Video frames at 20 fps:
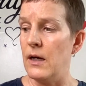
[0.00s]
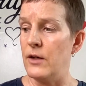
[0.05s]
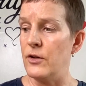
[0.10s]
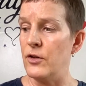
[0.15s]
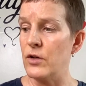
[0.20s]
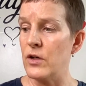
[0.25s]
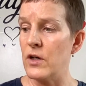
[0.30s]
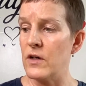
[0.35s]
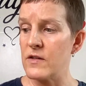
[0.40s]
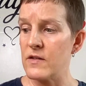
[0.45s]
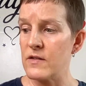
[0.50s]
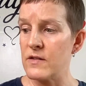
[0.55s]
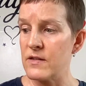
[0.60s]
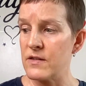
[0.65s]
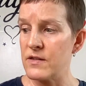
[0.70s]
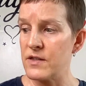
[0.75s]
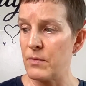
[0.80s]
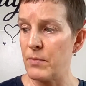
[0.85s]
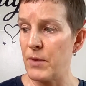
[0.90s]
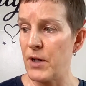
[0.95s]
Your
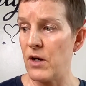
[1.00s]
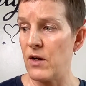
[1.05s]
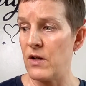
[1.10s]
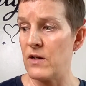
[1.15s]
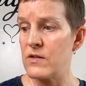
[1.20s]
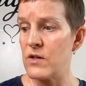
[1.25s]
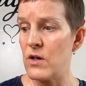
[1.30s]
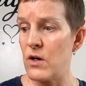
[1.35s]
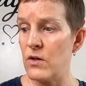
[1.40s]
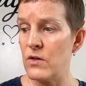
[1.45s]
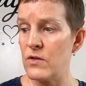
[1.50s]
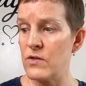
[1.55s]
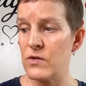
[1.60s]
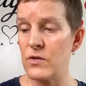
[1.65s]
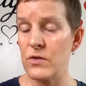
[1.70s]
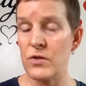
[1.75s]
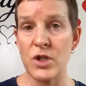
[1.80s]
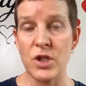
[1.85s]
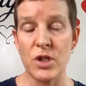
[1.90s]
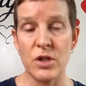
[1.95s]
narcissistic parents
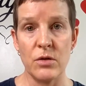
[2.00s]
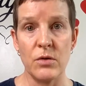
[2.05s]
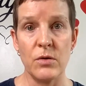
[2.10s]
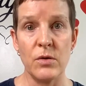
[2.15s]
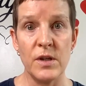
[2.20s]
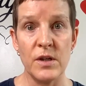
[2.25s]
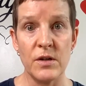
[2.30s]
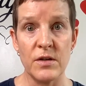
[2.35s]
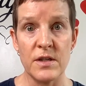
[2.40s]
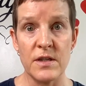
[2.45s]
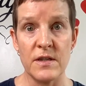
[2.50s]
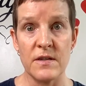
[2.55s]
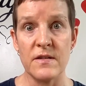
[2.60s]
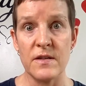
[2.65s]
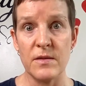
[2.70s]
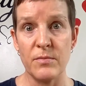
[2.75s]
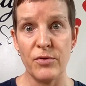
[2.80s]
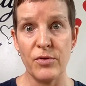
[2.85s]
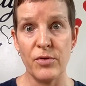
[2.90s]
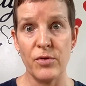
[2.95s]
also showed their
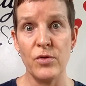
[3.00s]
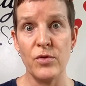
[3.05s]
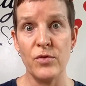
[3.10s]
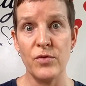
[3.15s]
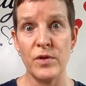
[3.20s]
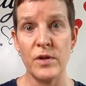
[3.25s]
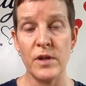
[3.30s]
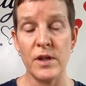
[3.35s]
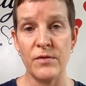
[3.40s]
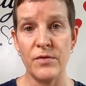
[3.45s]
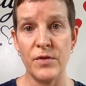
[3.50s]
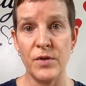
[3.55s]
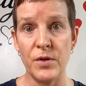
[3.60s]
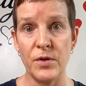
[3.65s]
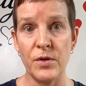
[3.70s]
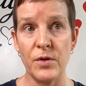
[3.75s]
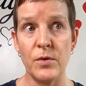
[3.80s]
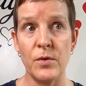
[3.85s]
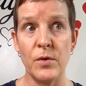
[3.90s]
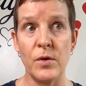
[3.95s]
disapproval of
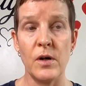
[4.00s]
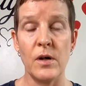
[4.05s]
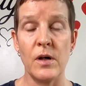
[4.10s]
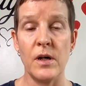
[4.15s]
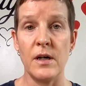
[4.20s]
you